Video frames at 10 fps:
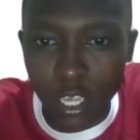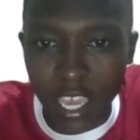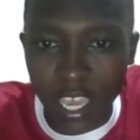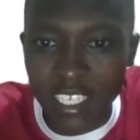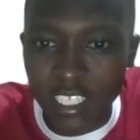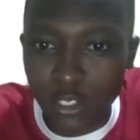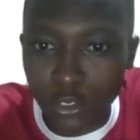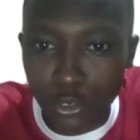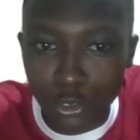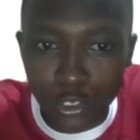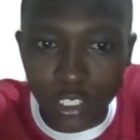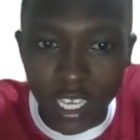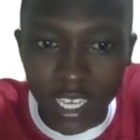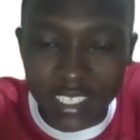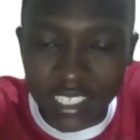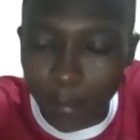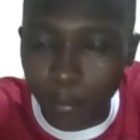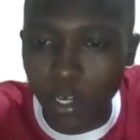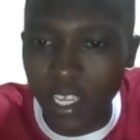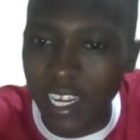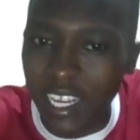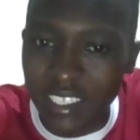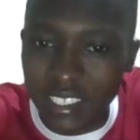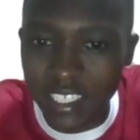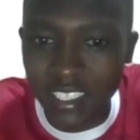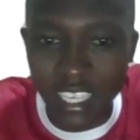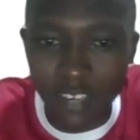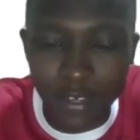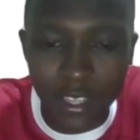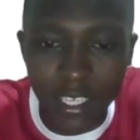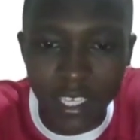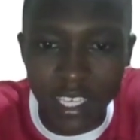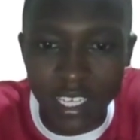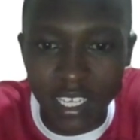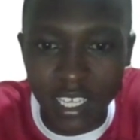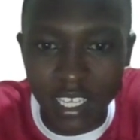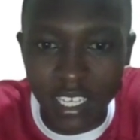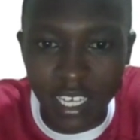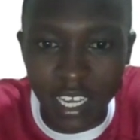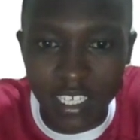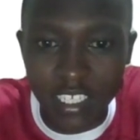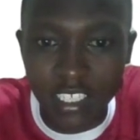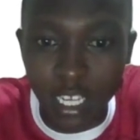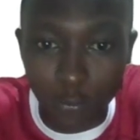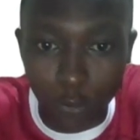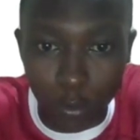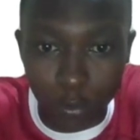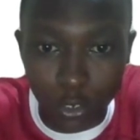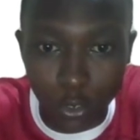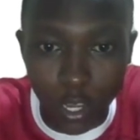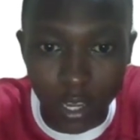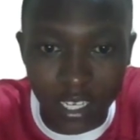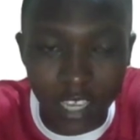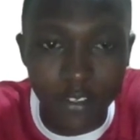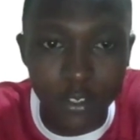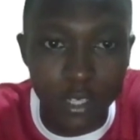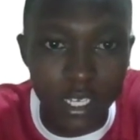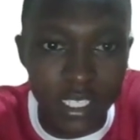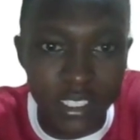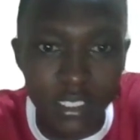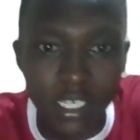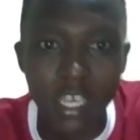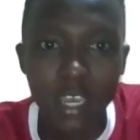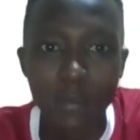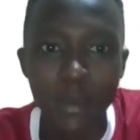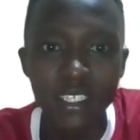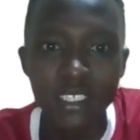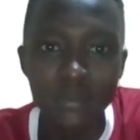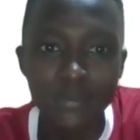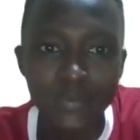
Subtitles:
I need you to use an example, illustrate everything in a detailed form. So I'll dive into the next part.